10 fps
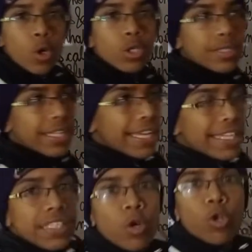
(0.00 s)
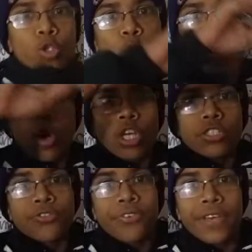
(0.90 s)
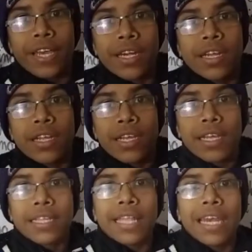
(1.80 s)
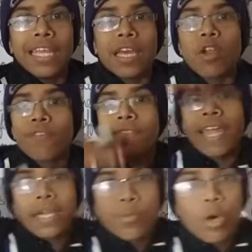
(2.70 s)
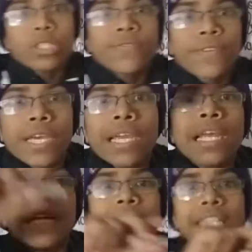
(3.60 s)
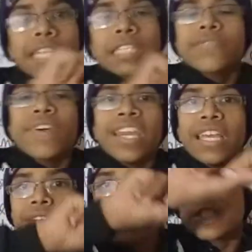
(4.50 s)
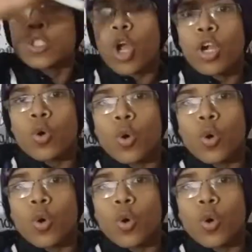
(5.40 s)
There is ozonosphere. In the layer of the atmosphere, there is one layer which is called